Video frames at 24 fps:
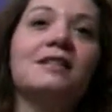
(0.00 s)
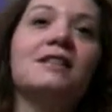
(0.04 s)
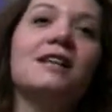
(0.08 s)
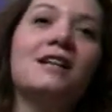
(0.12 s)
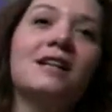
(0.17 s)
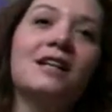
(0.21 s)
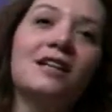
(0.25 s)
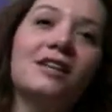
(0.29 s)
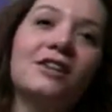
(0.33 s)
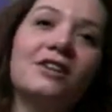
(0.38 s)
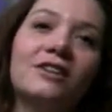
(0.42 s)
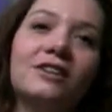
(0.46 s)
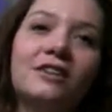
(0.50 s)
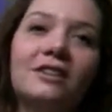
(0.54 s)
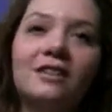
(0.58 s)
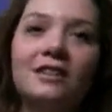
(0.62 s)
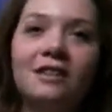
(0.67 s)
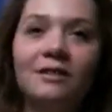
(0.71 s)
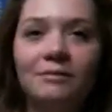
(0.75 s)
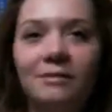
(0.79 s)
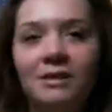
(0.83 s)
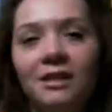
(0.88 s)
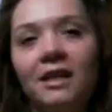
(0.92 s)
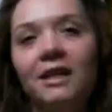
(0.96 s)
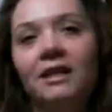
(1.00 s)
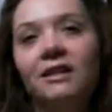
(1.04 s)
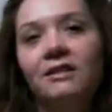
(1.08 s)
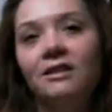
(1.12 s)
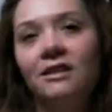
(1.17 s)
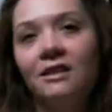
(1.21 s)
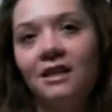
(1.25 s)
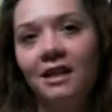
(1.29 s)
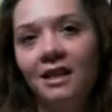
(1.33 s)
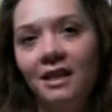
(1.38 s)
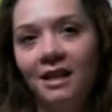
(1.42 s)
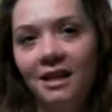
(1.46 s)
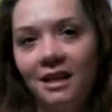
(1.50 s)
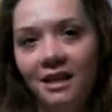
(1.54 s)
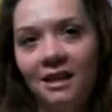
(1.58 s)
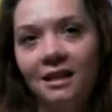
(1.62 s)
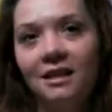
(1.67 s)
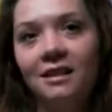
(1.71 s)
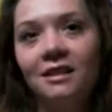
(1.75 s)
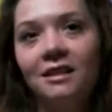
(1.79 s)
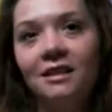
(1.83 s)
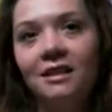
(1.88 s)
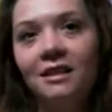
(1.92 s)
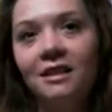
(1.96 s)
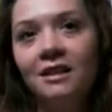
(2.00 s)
and then I hurt and I'm tired and I can't,